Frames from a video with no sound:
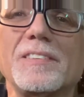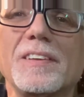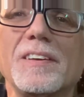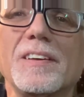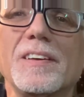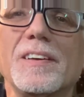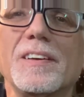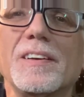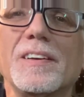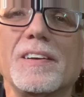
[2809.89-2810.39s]

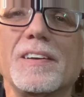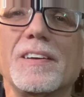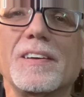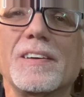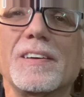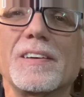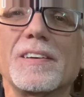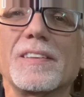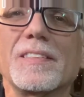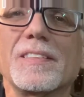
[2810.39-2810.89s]

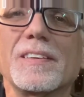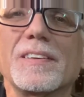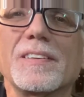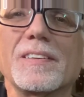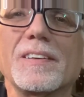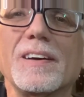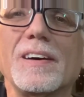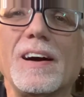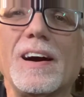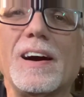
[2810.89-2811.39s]

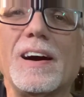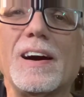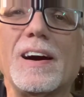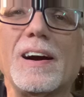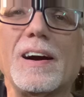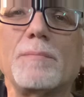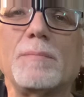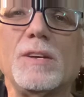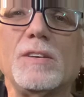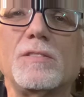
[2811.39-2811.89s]

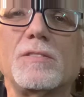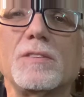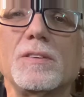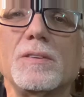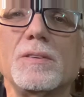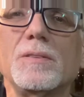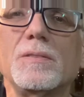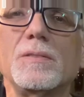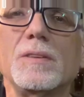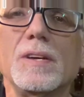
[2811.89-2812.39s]
I'm in
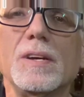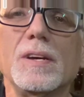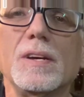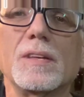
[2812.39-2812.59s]
tune.